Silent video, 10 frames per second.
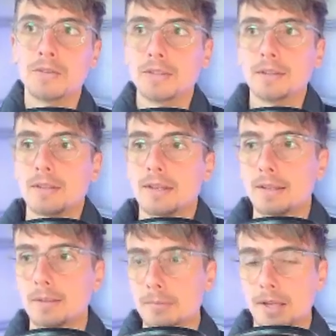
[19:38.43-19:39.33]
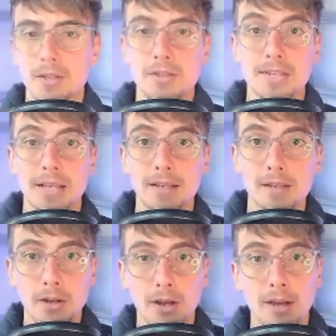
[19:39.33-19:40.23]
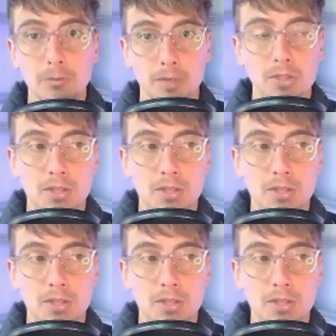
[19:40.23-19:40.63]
And like you said, I haven't read